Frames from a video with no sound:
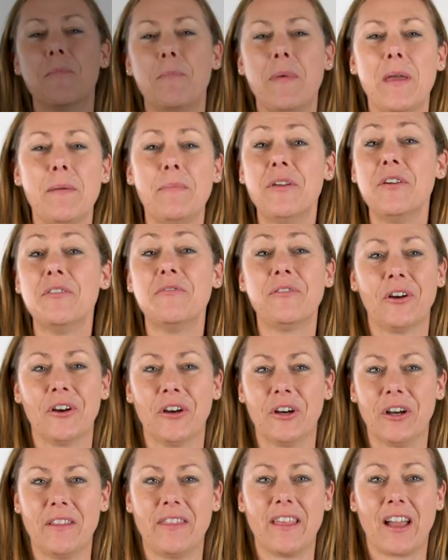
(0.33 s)
Maybe you've
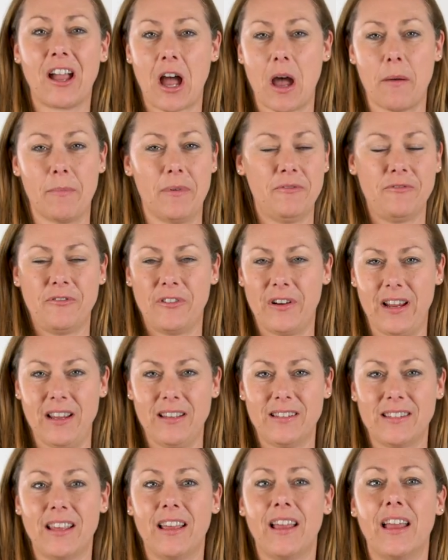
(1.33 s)
heard the common
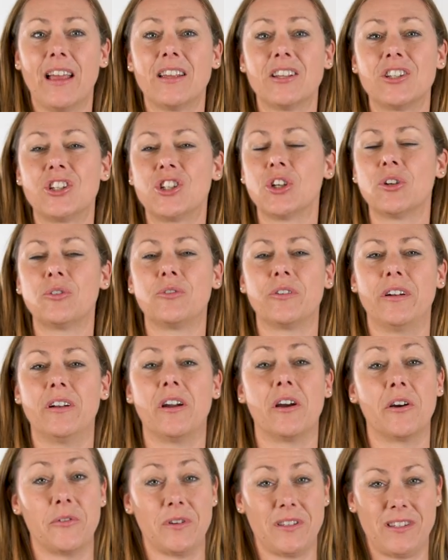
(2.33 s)
phrase,
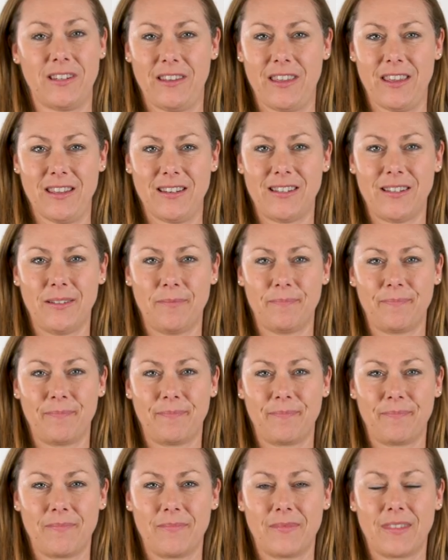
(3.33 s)
children are resilient.
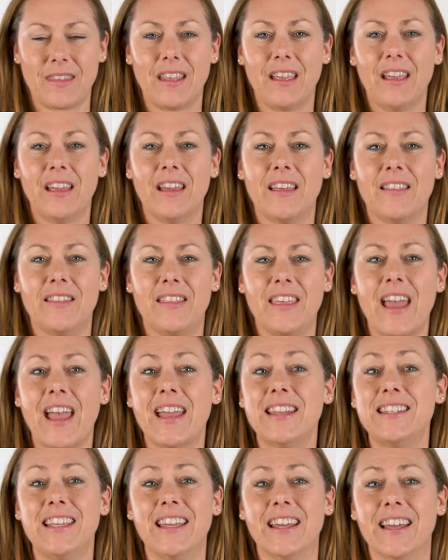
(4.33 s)
The
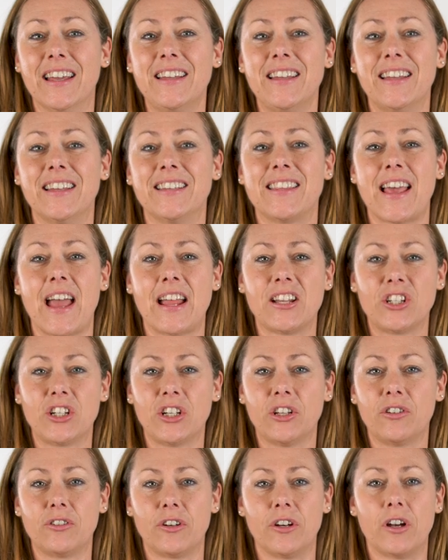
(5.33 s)
idea is that
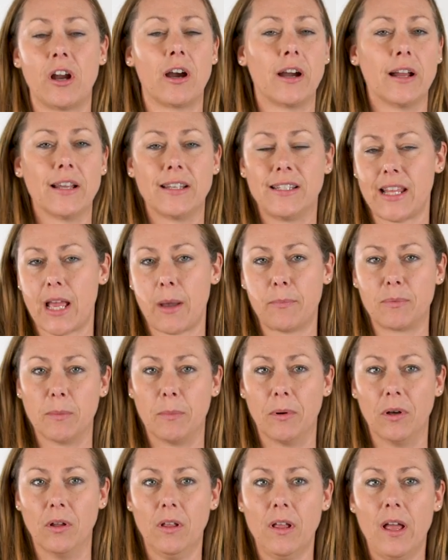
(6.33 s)
children are
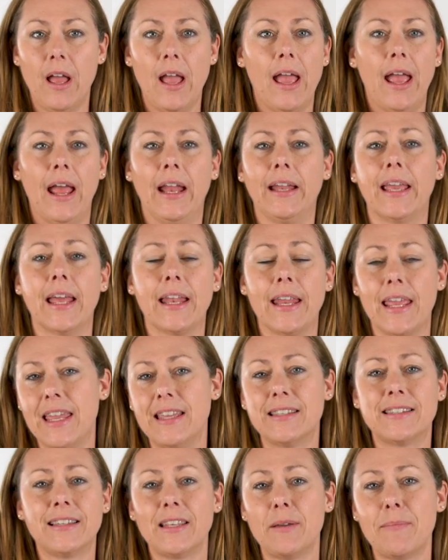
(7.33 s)
adaptable and can
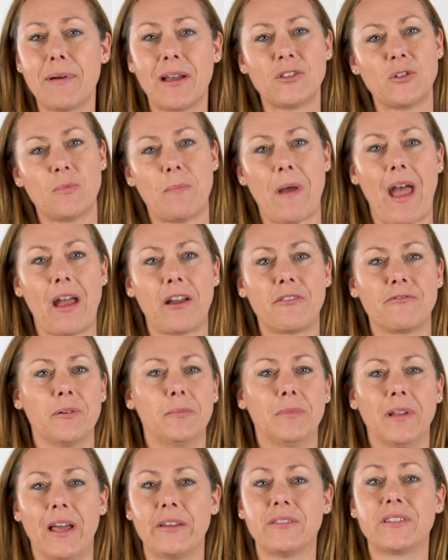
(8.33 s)
easily bounce back
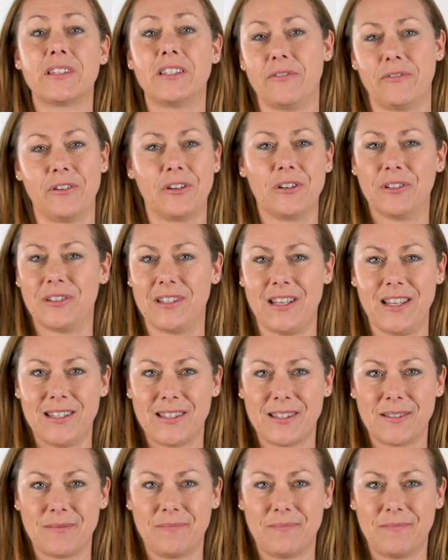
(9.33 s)
from life's
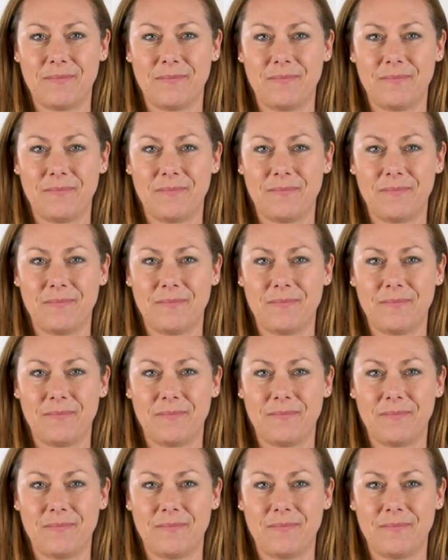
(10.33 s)
difficulties.